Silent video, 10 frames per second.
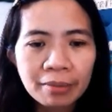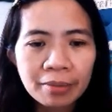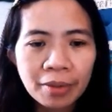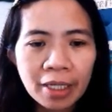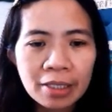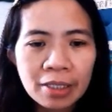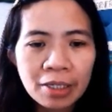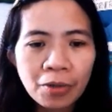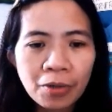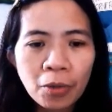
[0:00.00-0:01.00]
Okay,
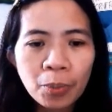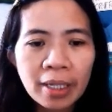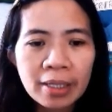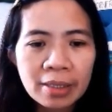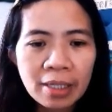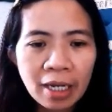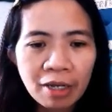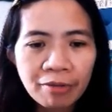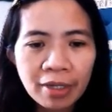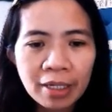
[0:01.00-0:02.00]
0 plus
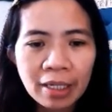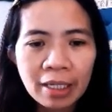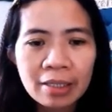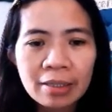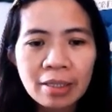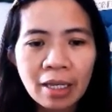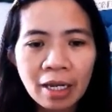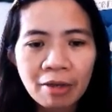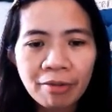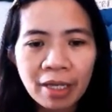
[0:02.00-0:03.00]
11 is
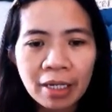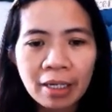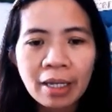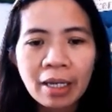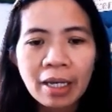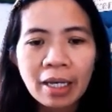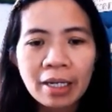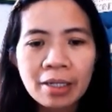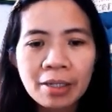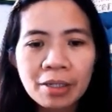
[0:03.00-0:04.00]
11. And then
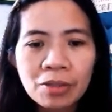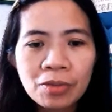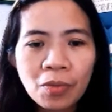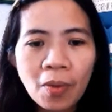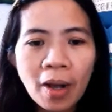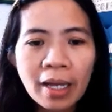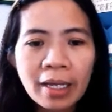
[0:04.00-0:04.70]
this one,